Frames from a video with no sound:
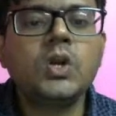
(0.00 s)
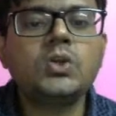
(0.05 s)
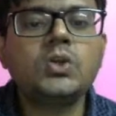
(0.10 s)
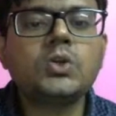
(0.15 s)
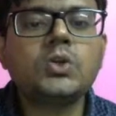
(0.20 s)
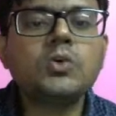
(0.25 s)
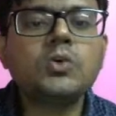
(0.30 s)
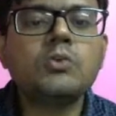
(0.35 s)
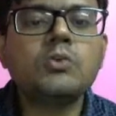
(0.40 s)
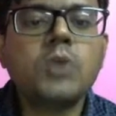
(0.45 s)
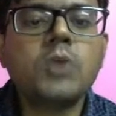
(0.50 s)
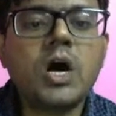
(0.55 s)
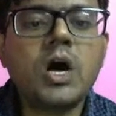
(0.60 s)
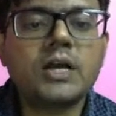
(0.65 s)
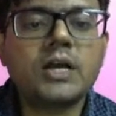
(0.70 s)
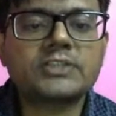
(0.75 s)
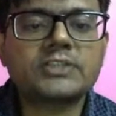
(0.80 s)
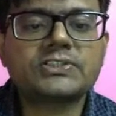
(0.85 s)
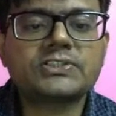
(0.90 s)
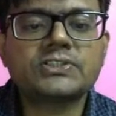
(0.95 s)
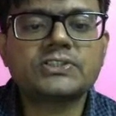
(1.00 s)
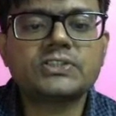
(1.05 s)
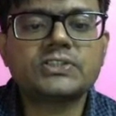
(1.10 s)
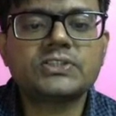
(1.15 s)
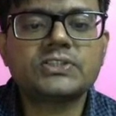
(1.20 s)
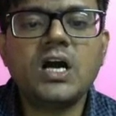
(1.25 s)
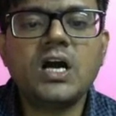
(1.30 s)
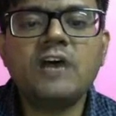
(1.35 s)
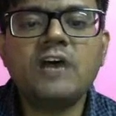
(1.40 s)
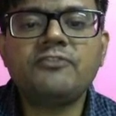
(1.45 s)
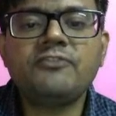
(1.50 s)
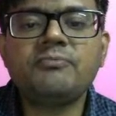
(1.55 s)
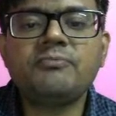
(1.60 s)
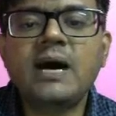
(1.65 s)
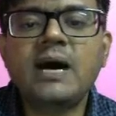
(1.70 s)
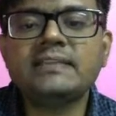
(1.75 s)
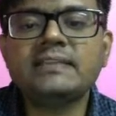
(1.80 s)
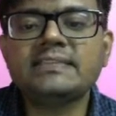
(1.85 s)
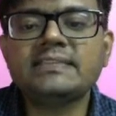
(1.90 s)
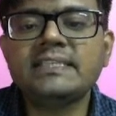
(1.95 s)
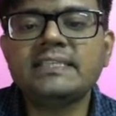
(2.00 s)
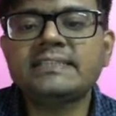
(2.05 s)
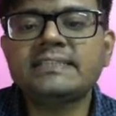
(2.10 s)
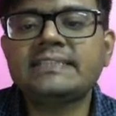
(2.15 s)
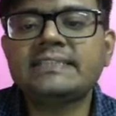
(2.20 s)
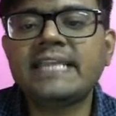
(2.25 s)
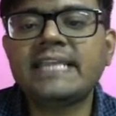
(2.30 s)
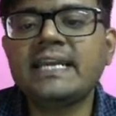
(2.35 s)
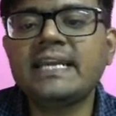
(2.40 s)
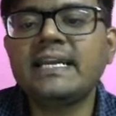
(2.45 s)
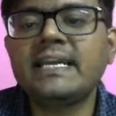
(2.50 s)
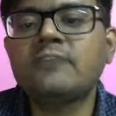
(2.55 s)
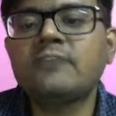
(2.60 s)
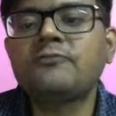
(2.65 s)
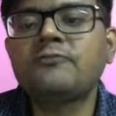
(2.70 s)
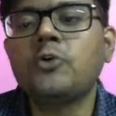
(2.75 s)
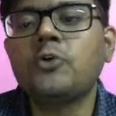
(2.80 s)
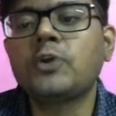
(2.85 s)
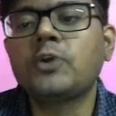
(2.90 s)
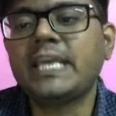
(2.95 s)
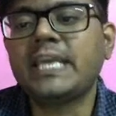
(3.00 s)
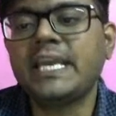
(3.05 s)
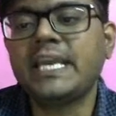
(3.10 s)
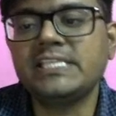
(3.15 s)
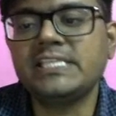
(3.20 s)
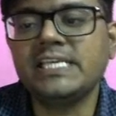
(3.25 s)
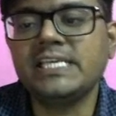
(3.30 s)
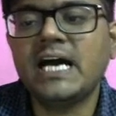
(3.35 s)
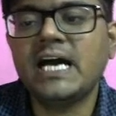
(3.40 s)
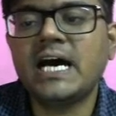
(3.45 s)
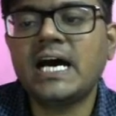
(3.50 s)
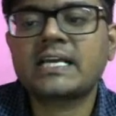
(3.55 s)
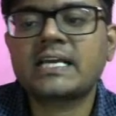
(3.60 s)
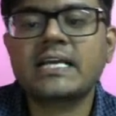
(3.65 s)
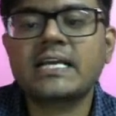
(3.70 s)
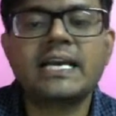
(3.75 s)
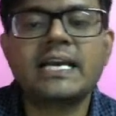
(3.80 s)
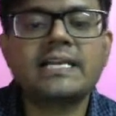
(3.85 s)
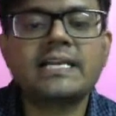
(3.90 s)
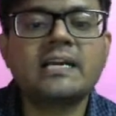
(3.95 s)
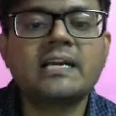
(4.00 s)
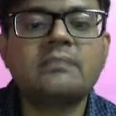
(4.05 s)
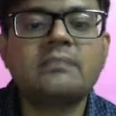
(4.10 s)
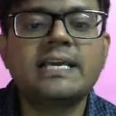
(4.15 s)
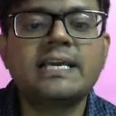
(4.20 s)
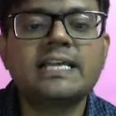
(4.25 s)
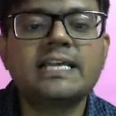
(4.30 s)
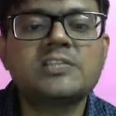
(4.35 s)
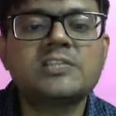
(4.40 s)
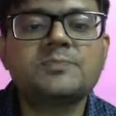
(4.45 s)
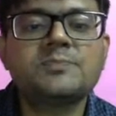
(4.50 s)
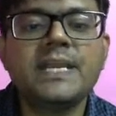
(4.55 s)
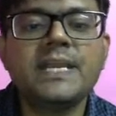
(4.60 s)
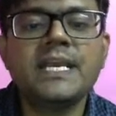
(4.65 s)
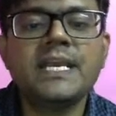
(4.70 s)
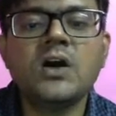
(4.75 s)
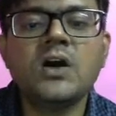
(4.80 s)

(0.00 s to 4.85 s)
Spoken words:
Two blocks of masses 10 and 4 kg are connected by a spring